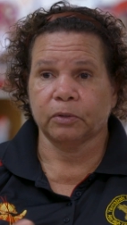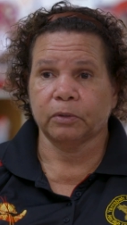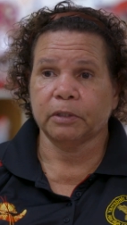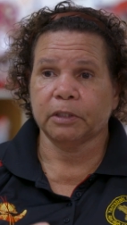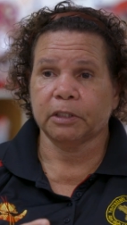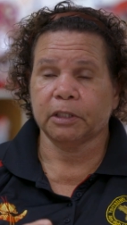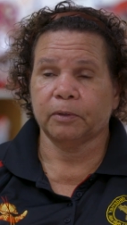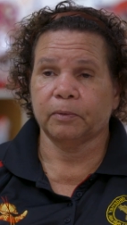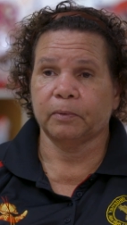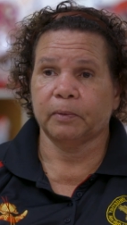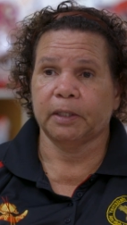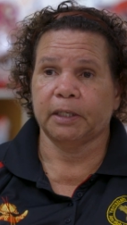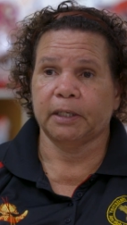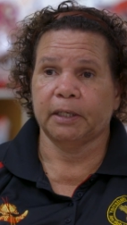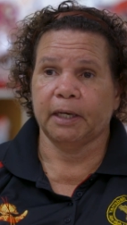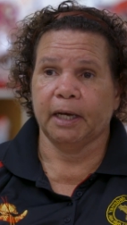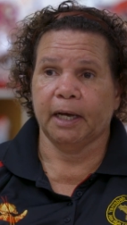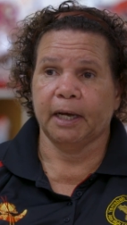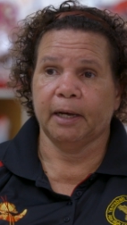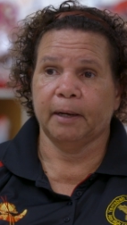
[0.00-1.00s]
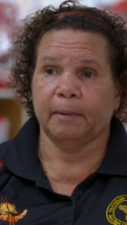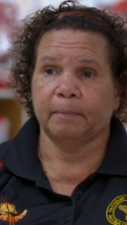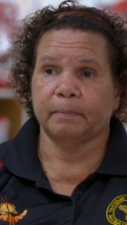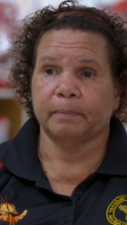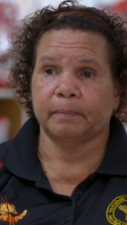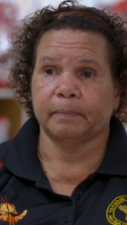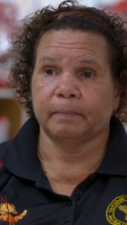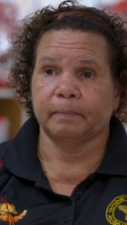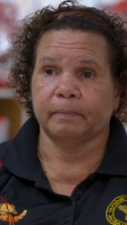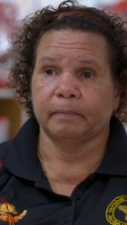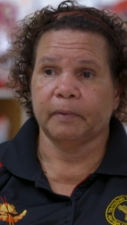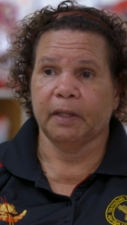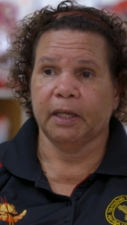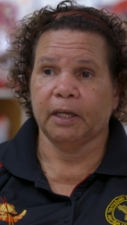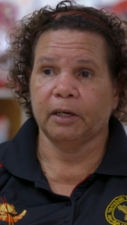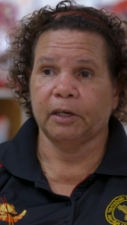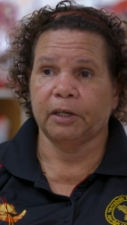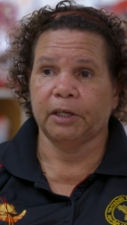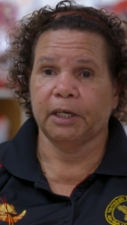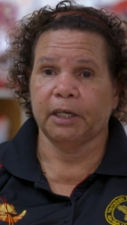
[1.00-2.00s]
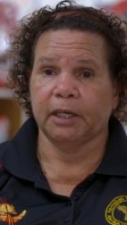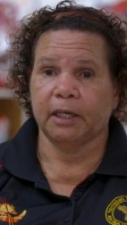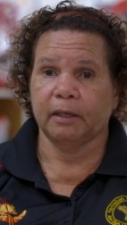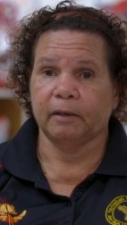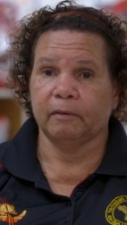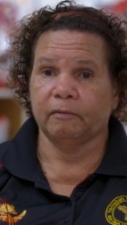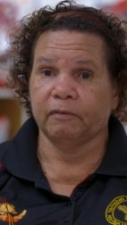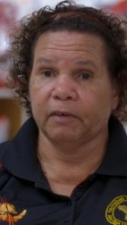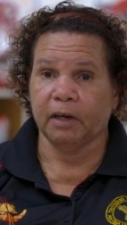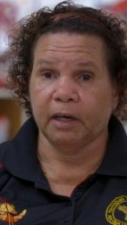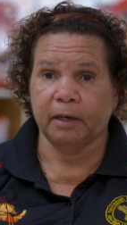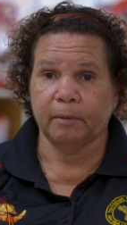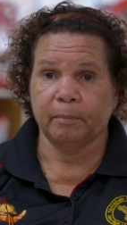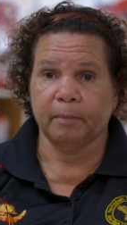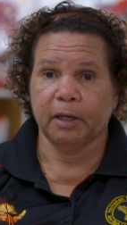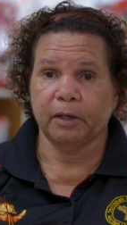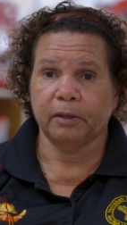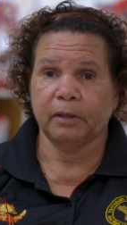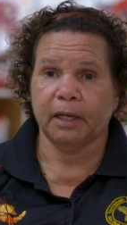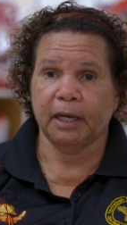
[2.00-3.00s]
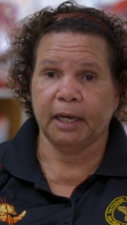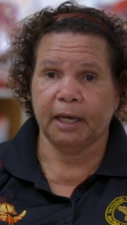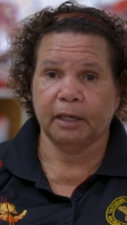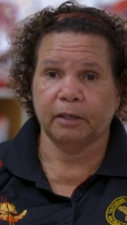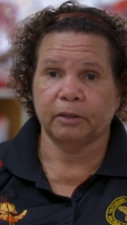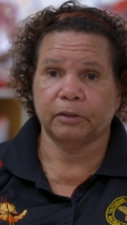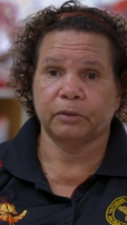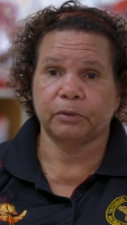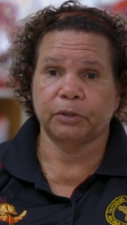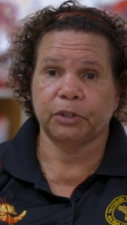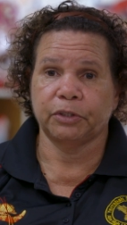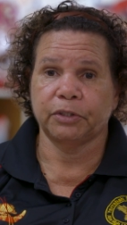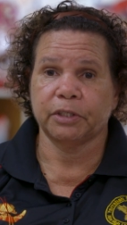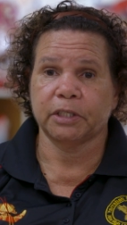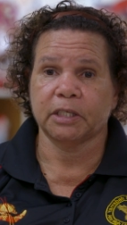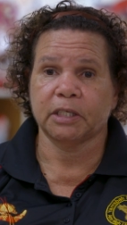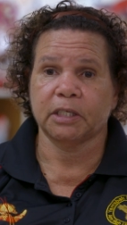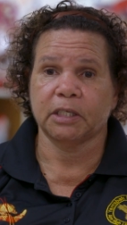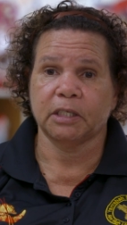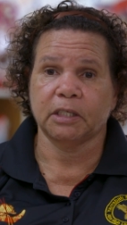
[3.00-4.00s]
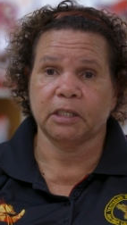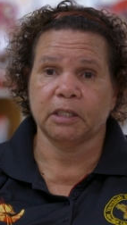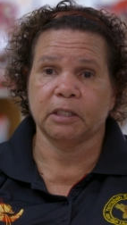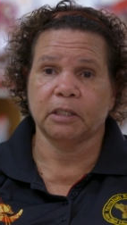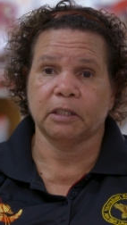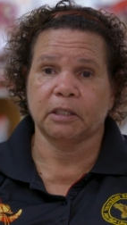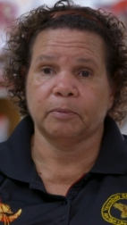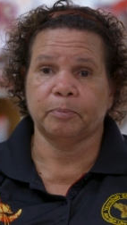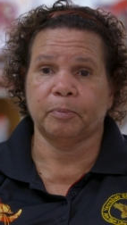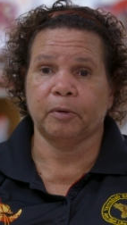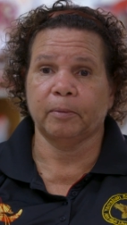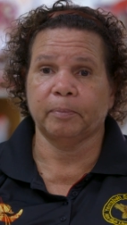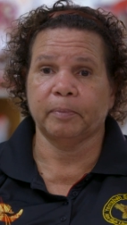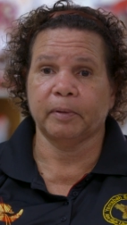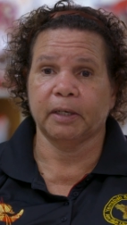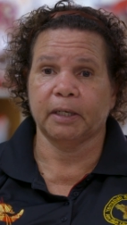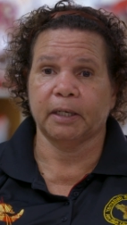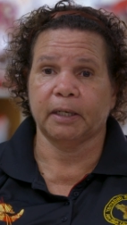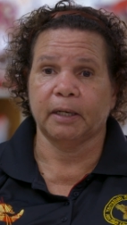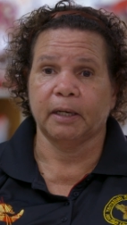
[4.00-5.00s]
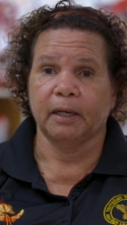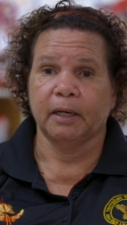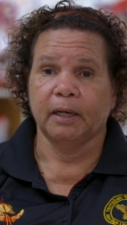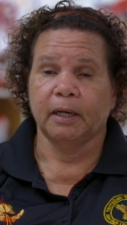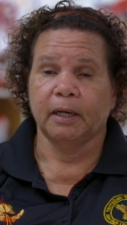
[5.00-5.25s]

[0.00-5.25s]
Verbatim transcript: also where um, they're learning fine motor, how to use the scissors properly,